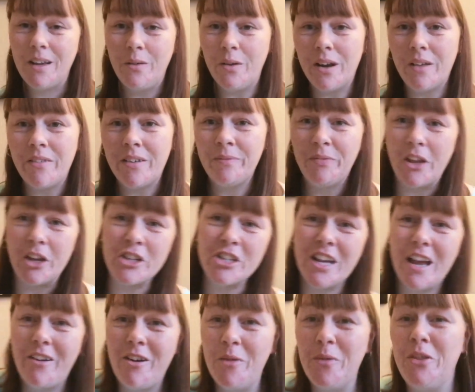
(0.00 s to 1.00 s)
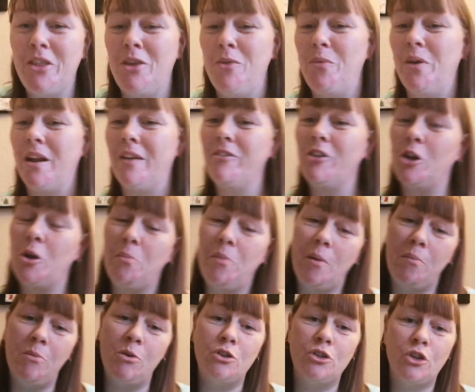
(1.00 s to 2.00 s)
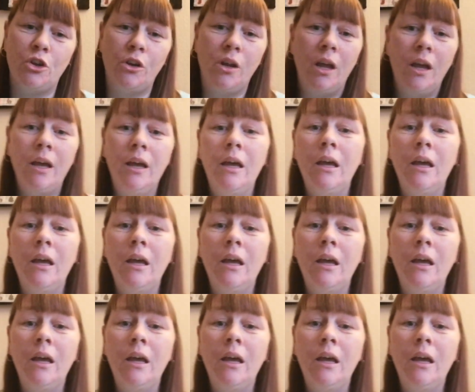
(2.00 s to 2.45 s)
Whatever. I'll share it with you when I've got a bit more done.